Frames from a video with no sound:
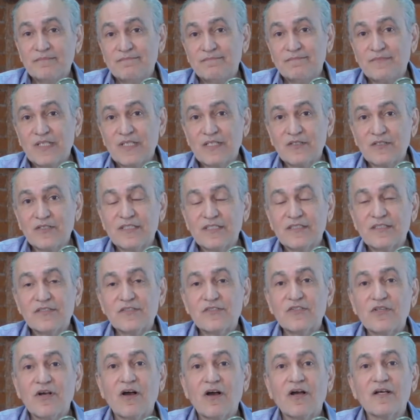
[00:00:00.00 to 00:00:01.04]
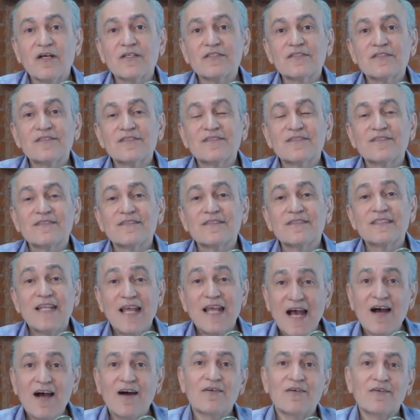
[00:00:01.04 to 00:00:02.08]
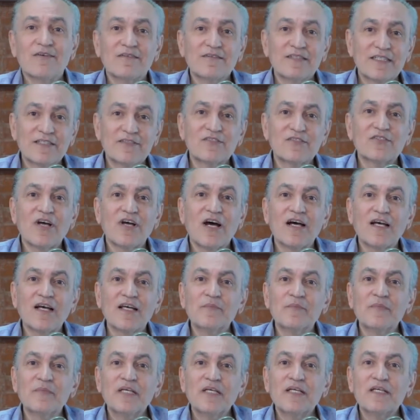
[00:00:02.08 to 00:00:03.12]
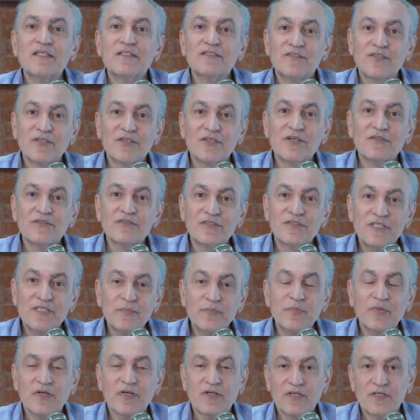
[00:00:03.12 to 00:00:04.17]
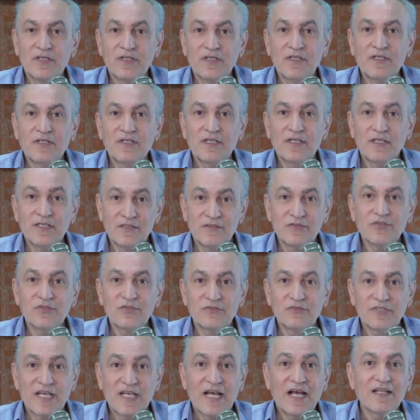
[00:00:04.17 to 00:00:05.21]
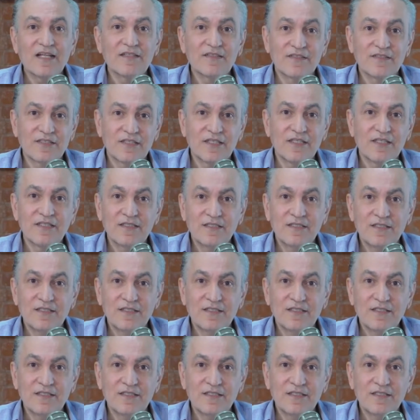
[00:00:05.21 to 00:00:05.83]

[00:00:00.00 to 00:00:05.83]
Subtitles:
you look at the stars. Now it's time to go deeper into reality.